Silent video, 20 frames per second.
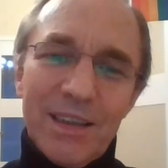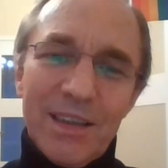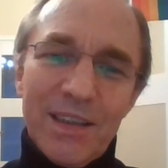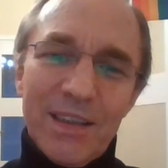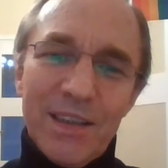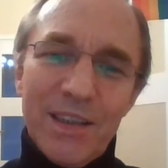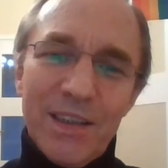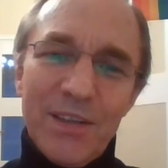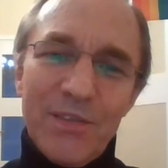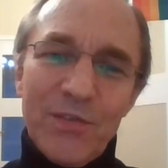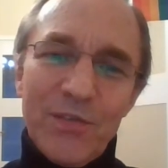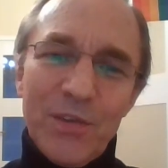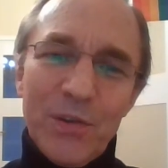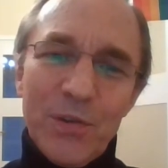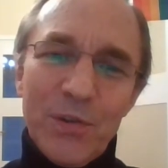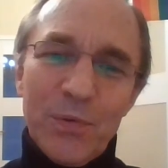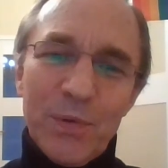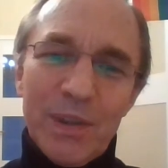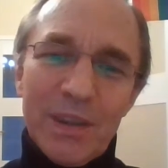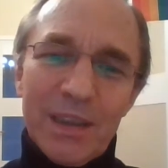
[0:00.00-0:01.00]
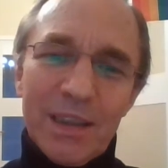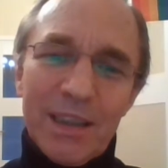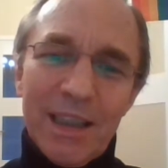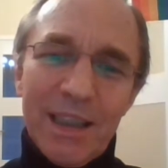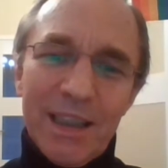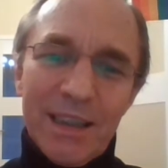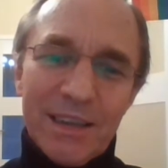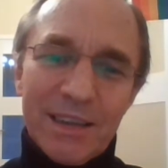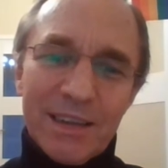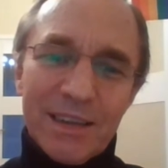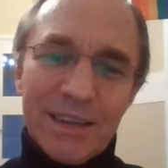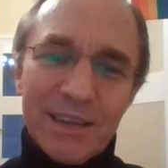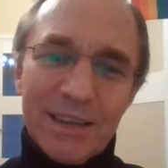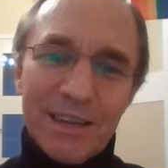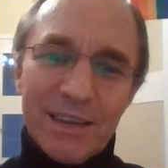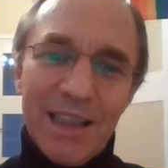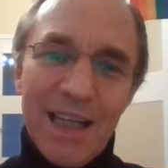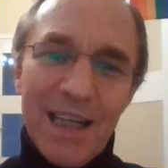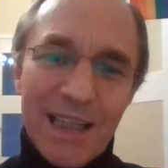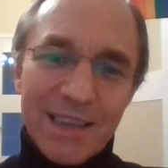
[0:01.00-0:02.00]
If you will get
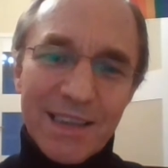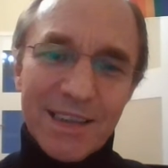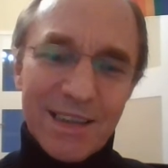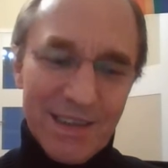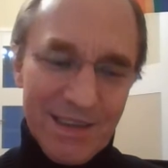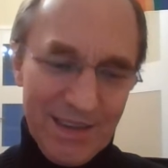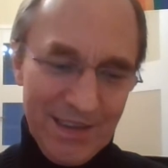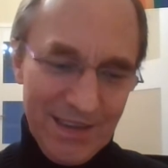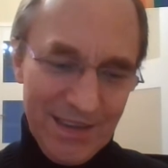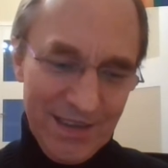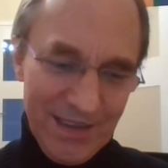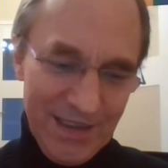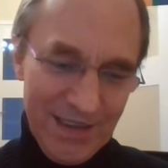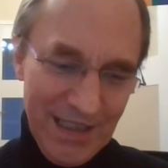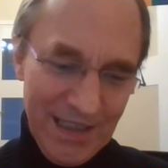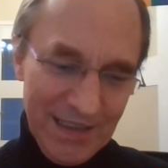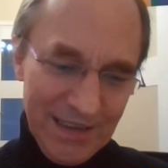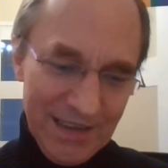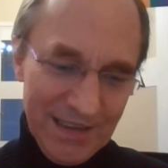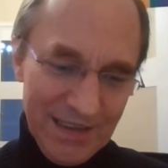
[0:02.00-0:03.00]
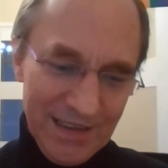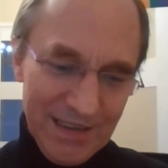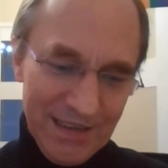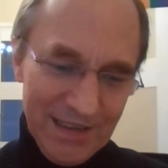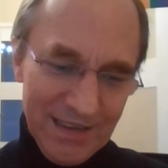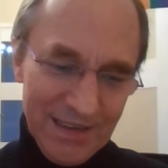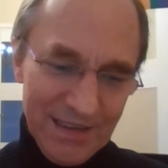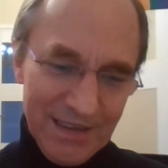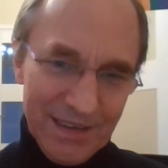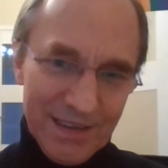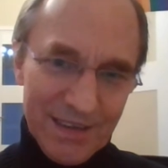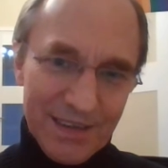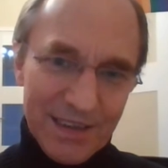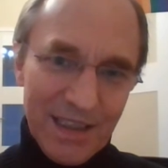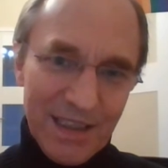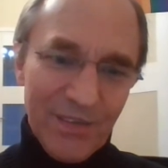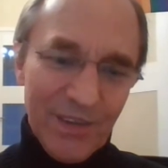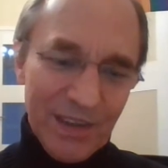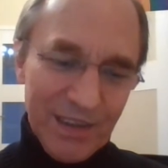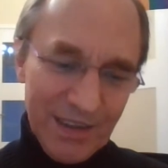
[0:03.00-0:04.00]
less than
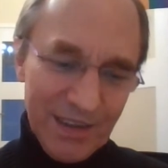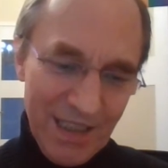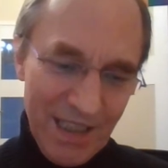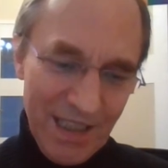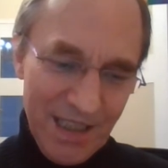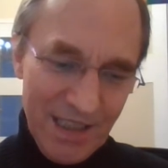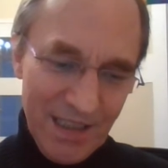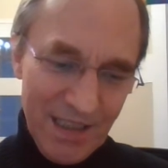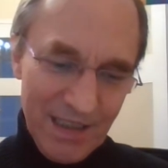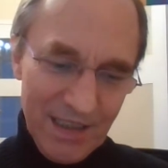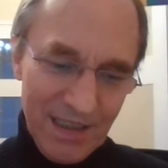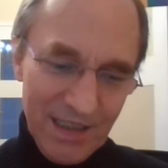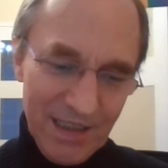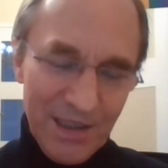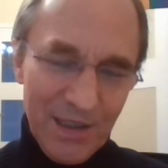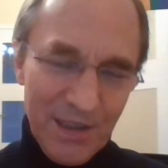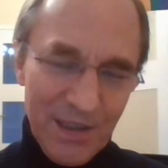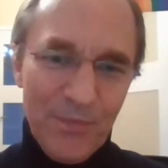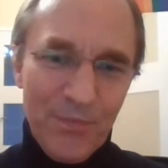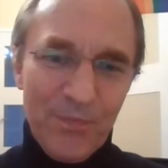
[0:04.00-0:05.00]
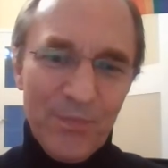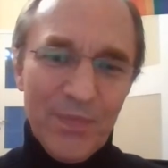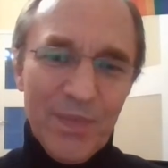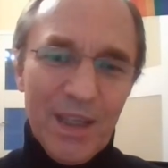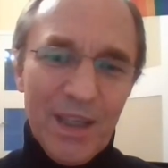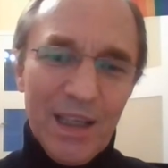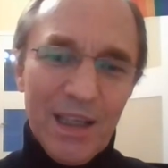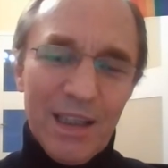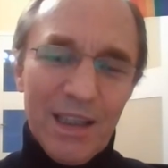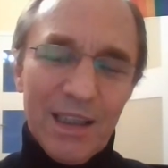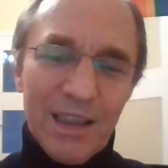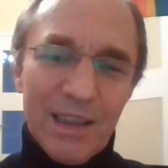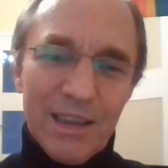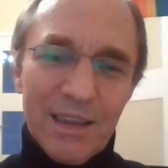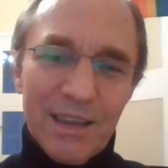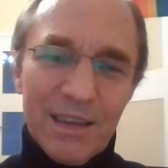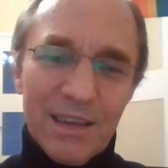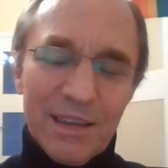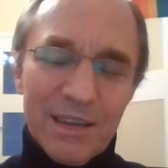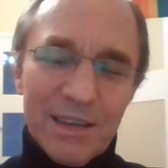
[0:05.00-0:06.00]
17,
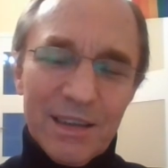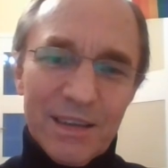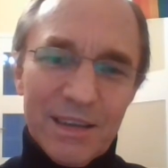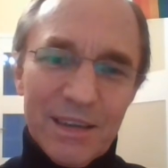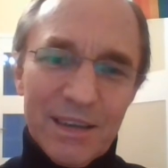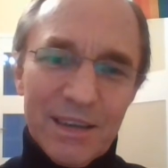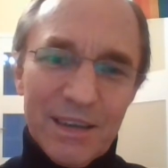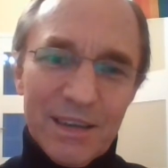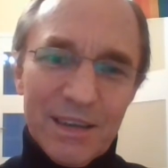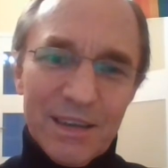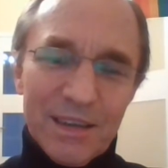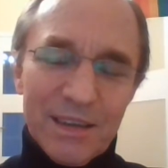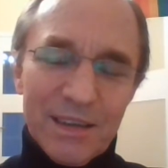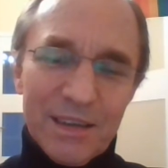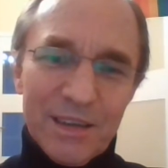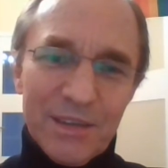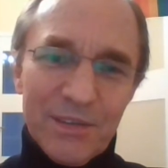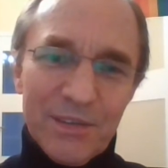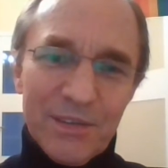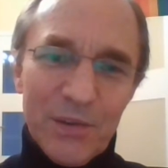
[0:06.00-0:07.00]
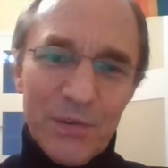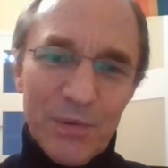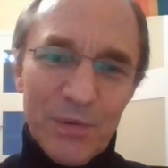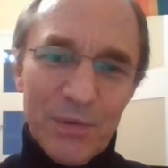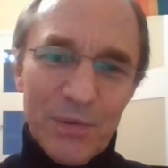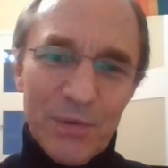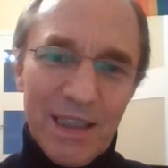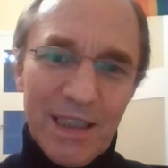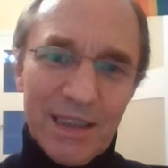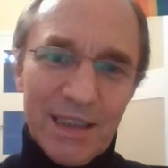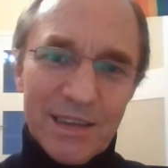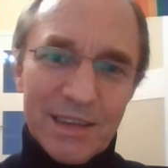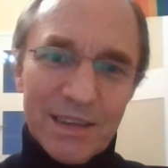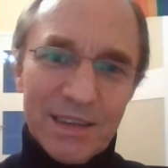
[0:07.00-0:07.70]
if you get